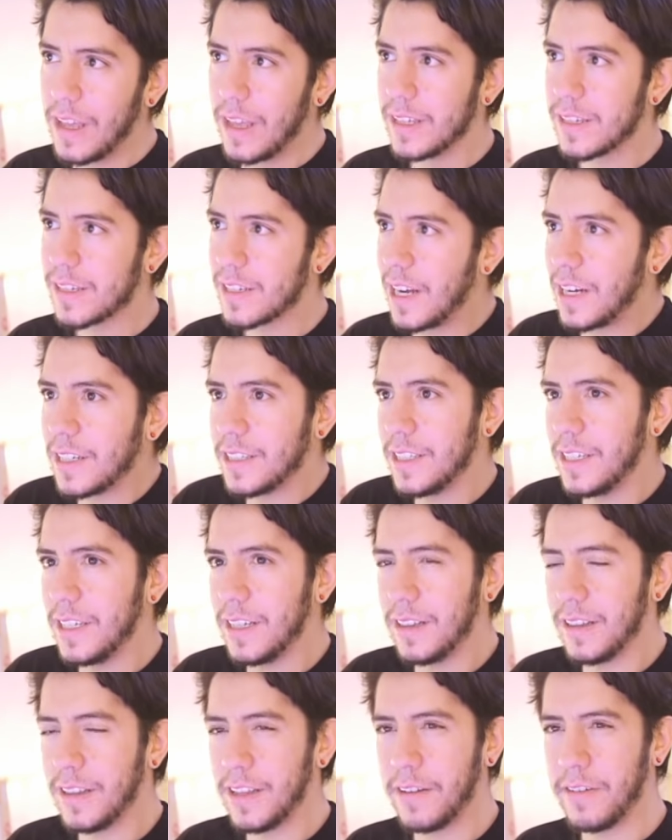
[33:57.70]

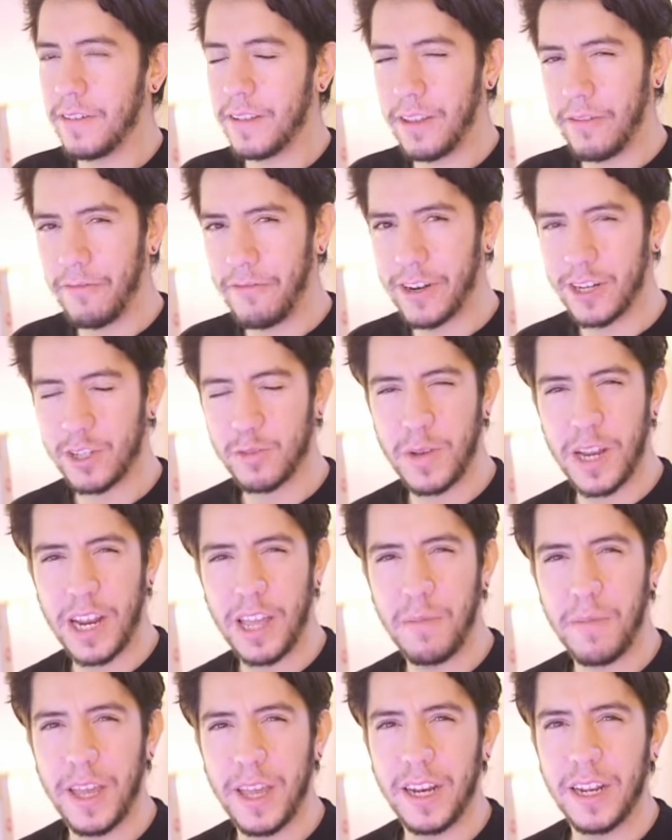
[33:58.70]
Starting the first one, I
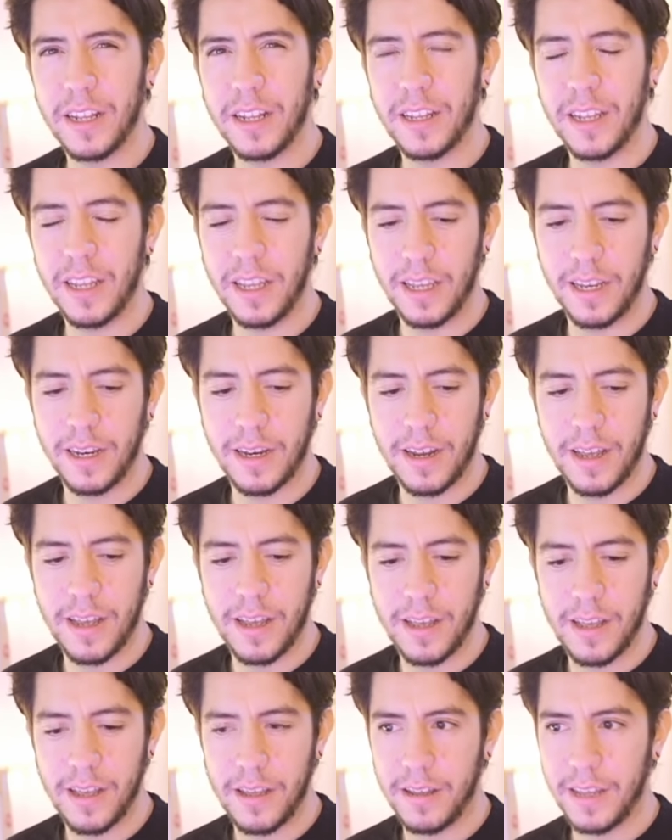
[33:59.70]
made it in
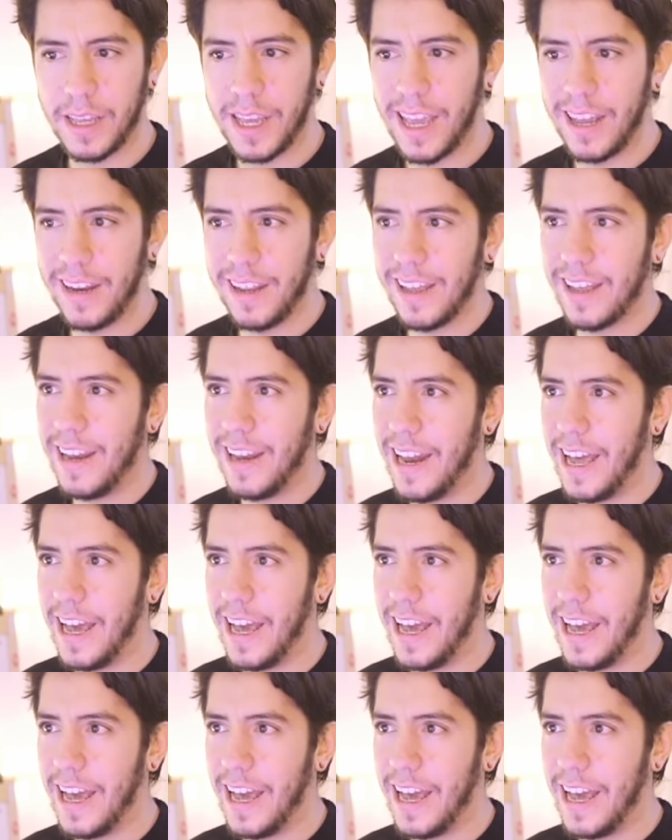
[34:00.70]
KDN